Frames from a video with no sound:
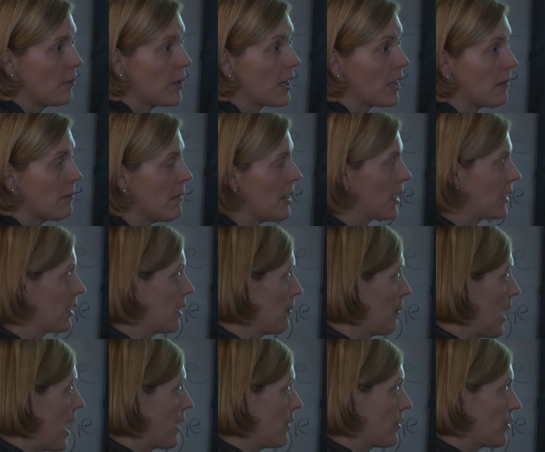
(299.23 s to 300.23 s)
we can mix and
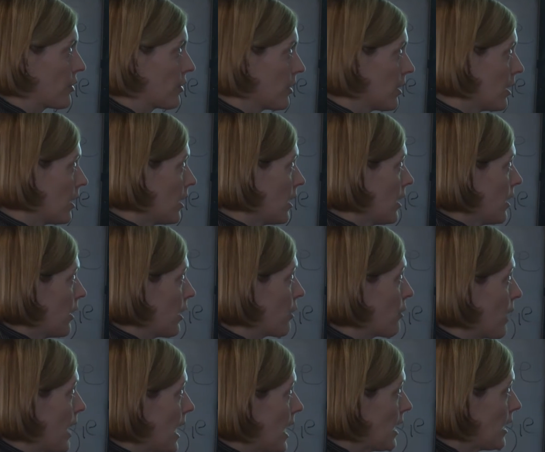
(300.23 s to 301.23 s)
match the
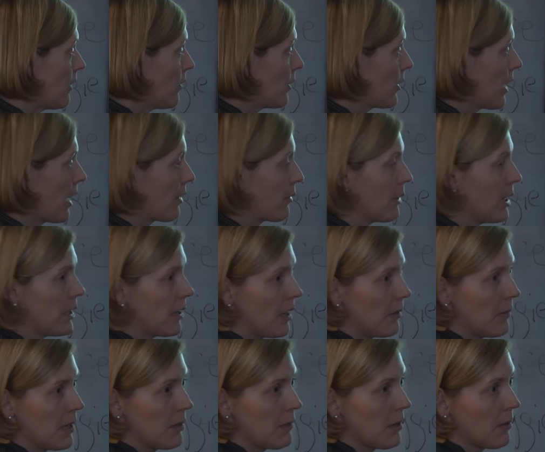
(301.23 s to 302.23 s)
grain with that three
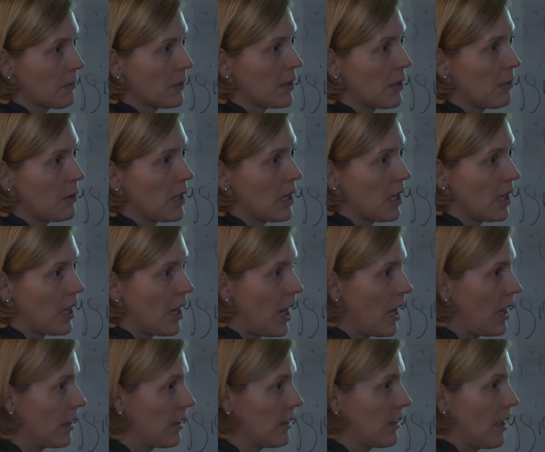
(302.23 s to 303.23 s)
ton minimum, so we can
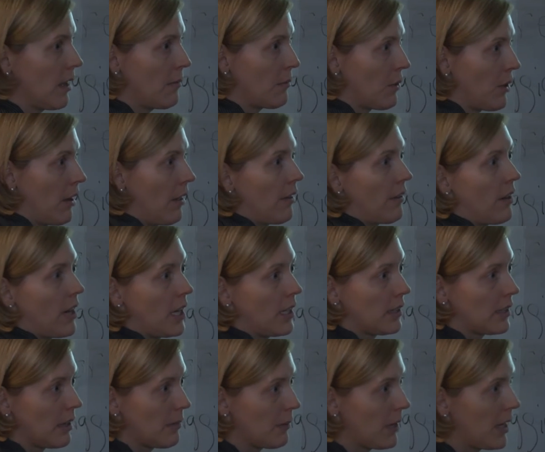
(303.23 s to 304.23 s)
get some broiler grain, some